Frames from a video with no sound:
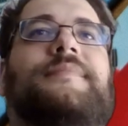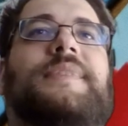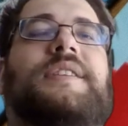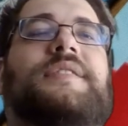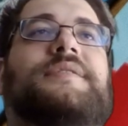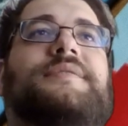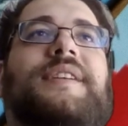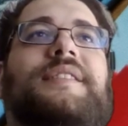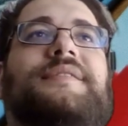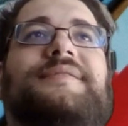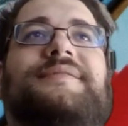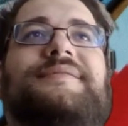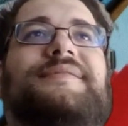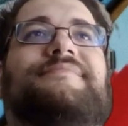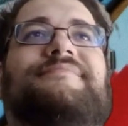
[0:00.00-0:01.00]
Because
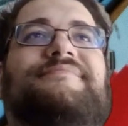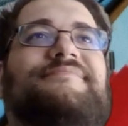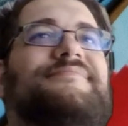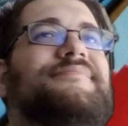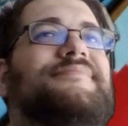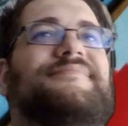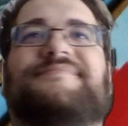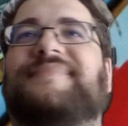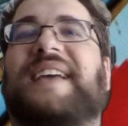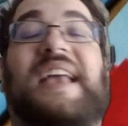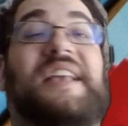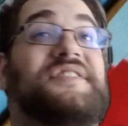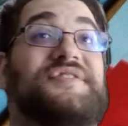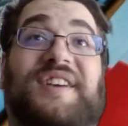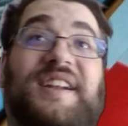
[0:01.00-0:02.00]

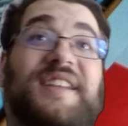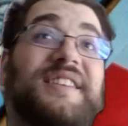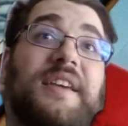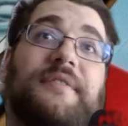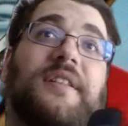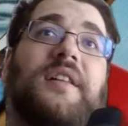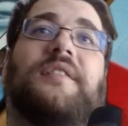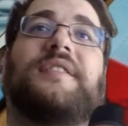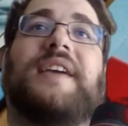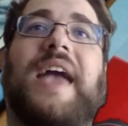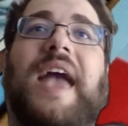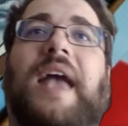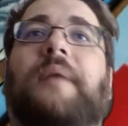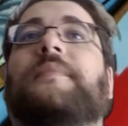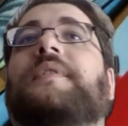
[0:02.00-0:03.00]
it's really difficult
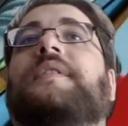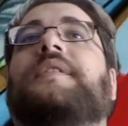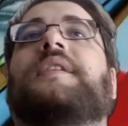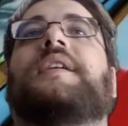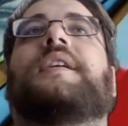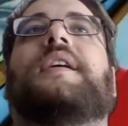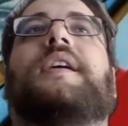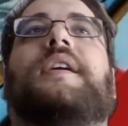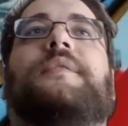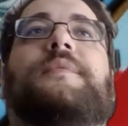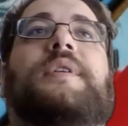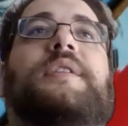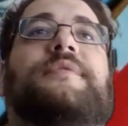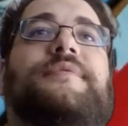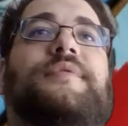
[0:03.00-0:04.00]
game
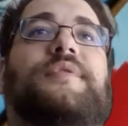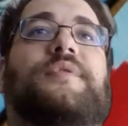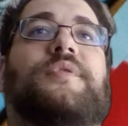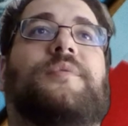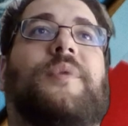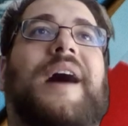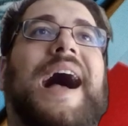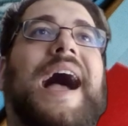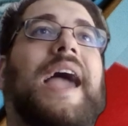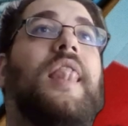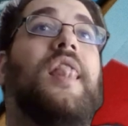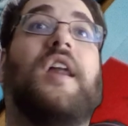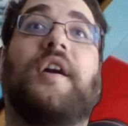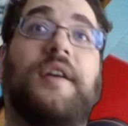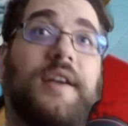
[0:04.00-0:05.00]
with high
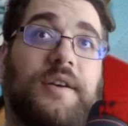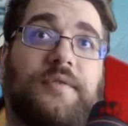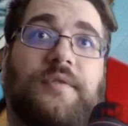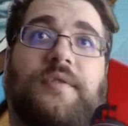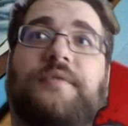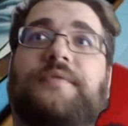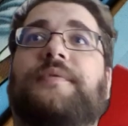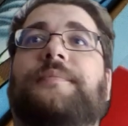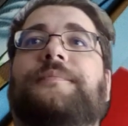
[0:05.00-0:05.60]
learning curve.